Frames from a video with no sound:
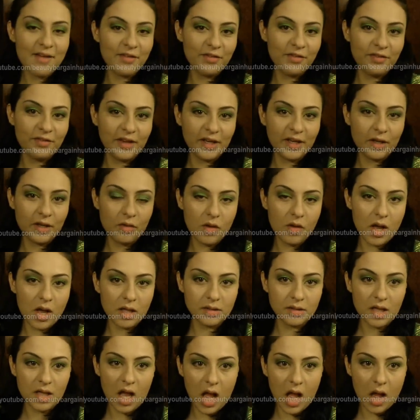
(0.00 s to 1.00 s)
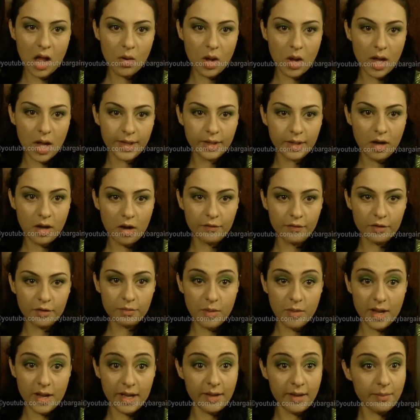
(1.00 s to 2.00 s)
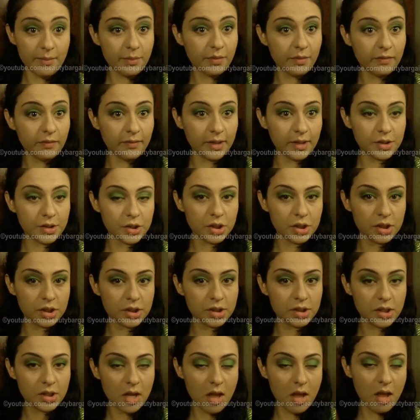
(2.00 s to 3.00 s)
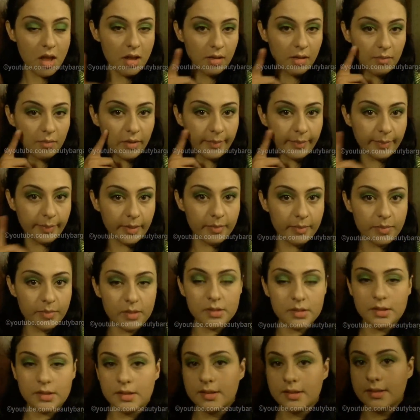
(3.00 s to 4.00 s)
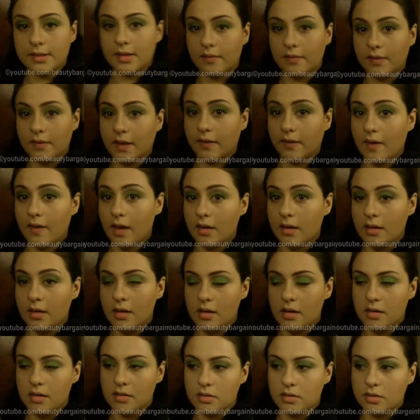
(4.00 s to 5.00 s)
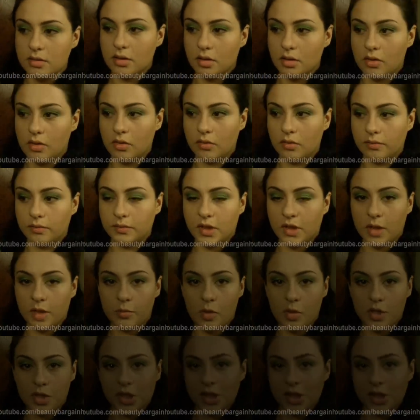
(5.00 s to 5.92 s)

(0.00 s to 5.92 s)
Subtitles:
have a video on how I cover my imperfections, my pimples and stuff like that, so keep